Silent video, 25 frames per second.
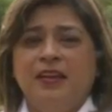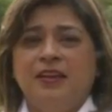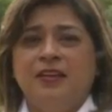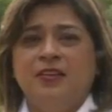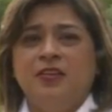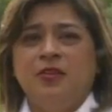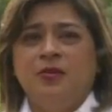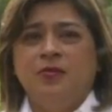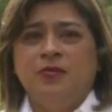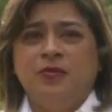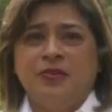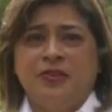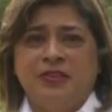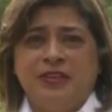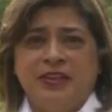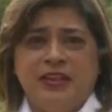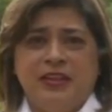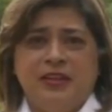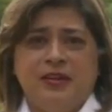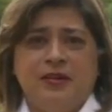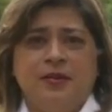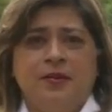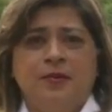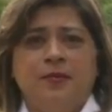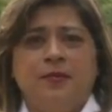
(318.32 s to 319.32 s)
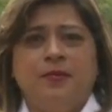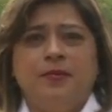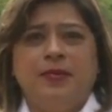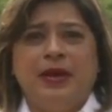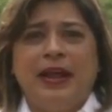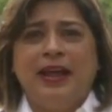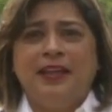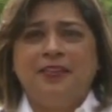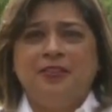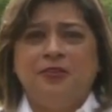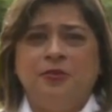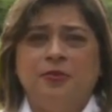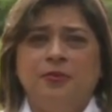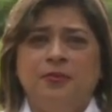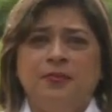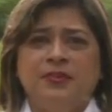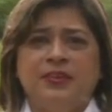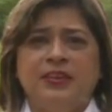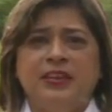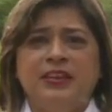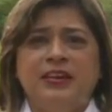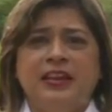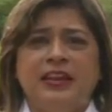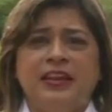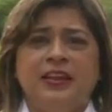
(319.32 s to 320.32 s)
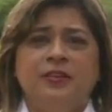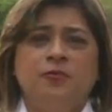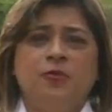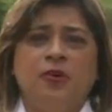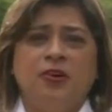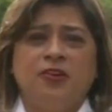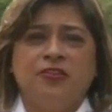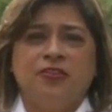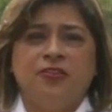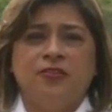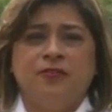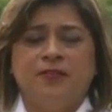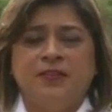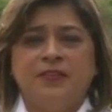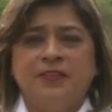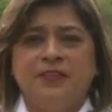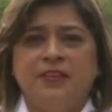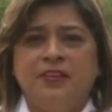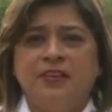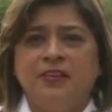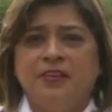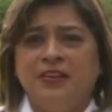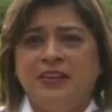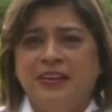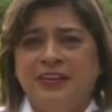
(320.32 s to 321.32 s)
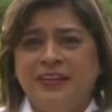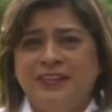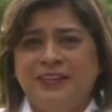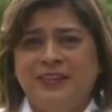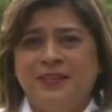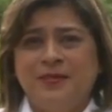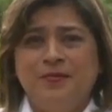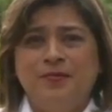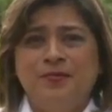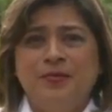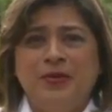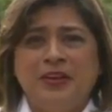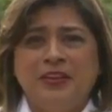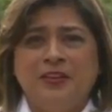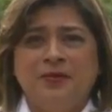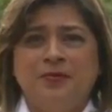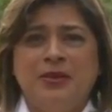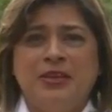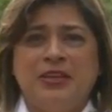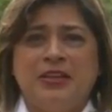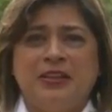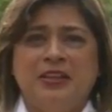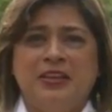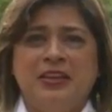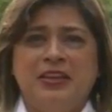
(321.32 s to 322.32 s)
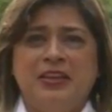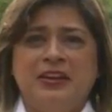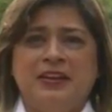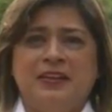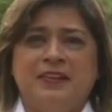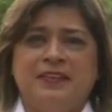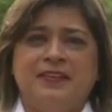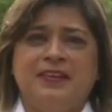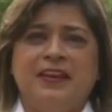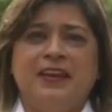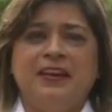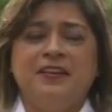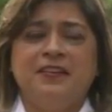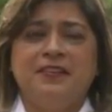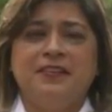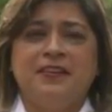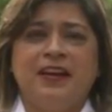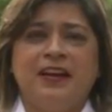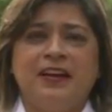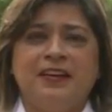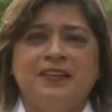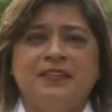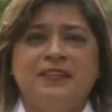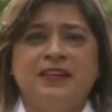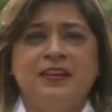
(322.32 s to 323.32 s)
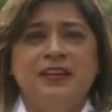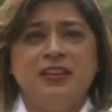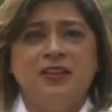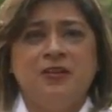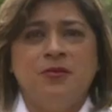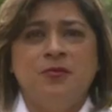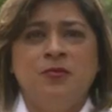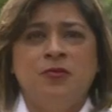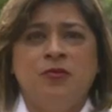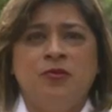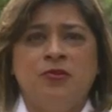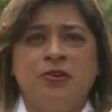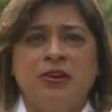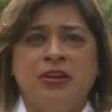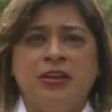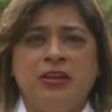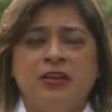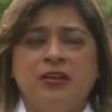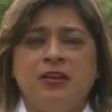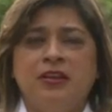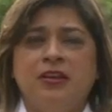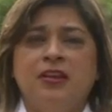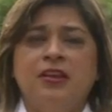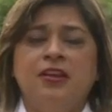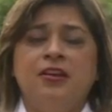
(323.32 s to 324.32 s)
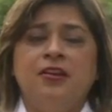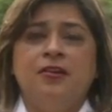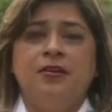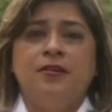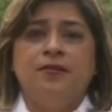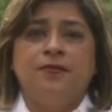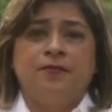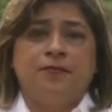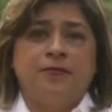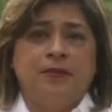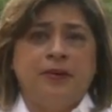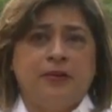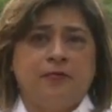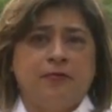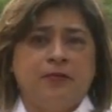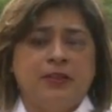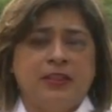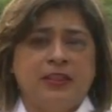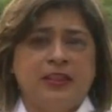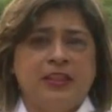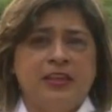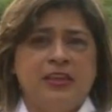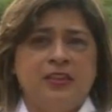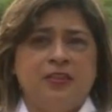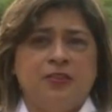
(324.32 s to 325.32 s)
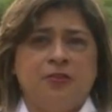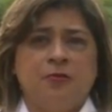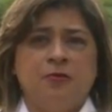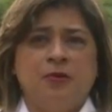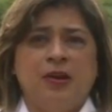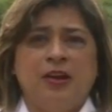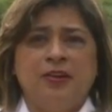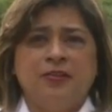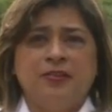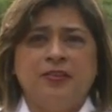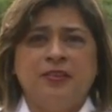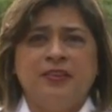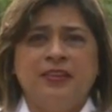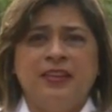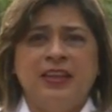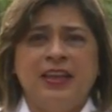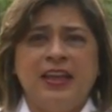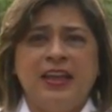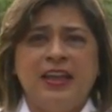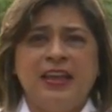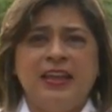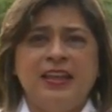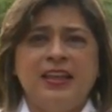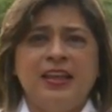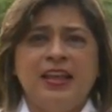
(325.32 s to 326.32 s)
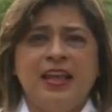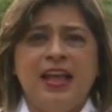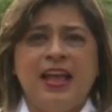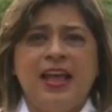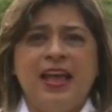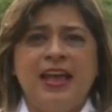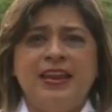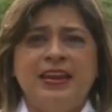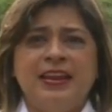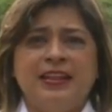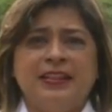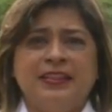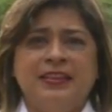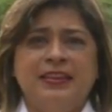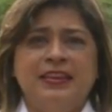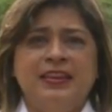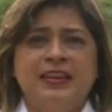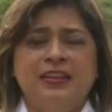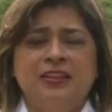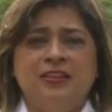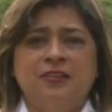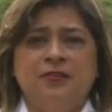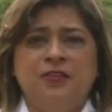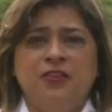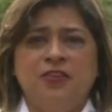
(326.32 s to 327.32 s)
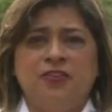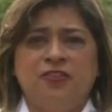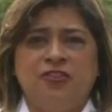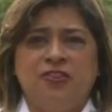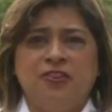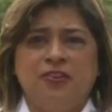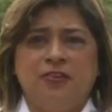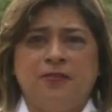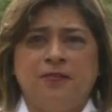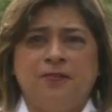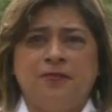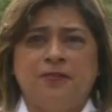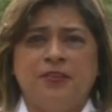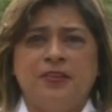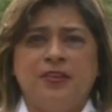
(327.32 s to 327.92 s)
Number 10. Bathrooms and hand washing facilities must be cleaned and sanitized in the morning, frequently throughout the day, and at the end of the shift.